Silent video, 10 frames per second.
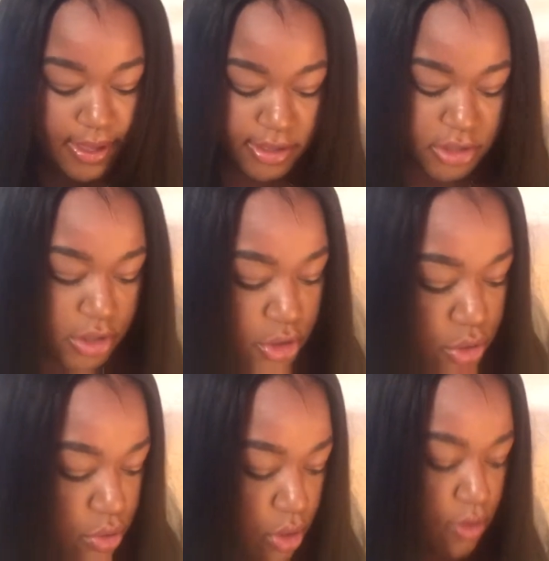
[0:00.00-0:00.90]
edge
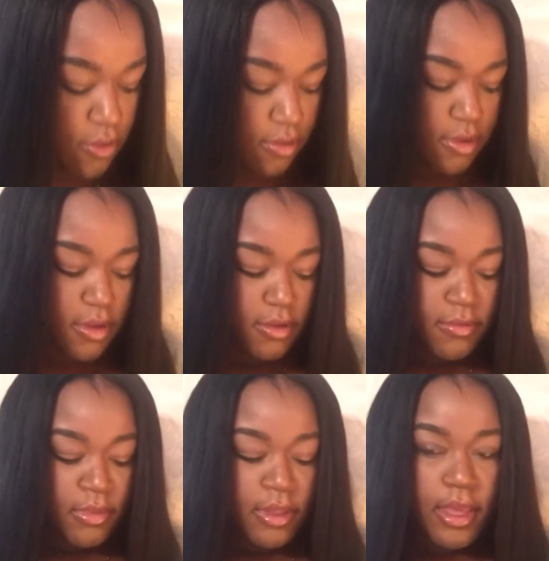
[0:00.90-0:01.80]
control,
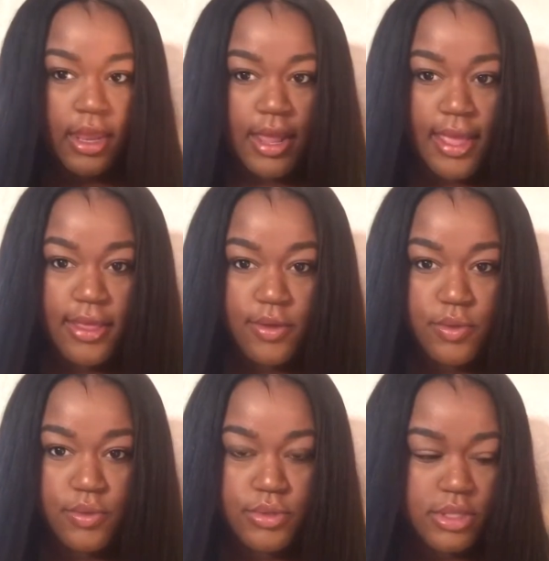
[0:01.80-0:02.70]
and I
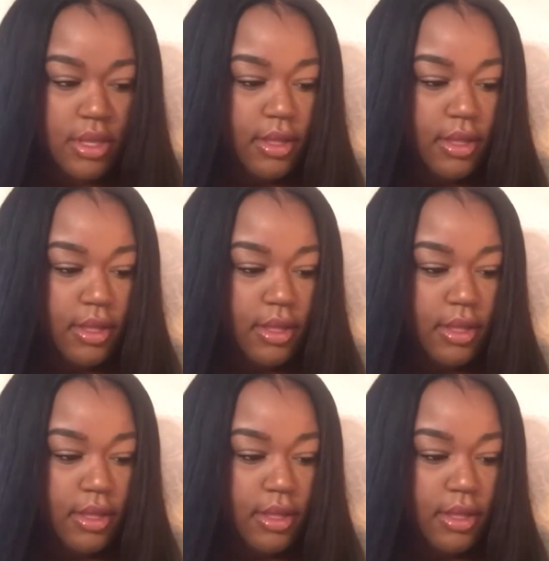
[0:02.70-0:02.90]
use